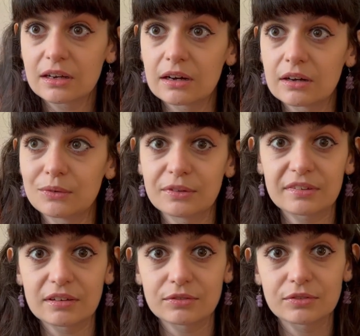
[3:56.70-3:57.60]
I always
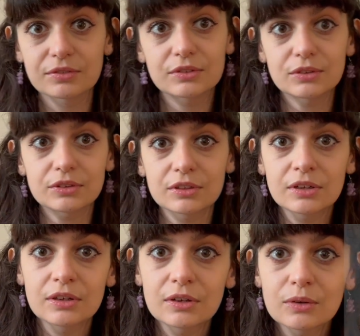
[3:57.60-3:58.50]
have good
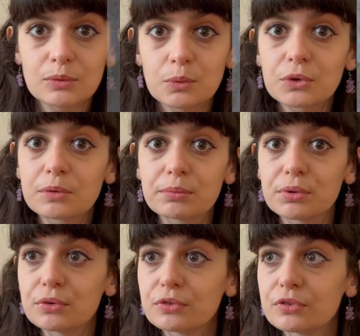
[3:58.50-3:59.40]

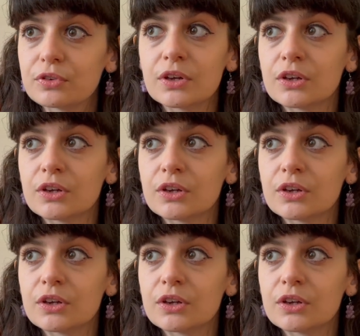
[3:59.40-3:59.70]
waterproof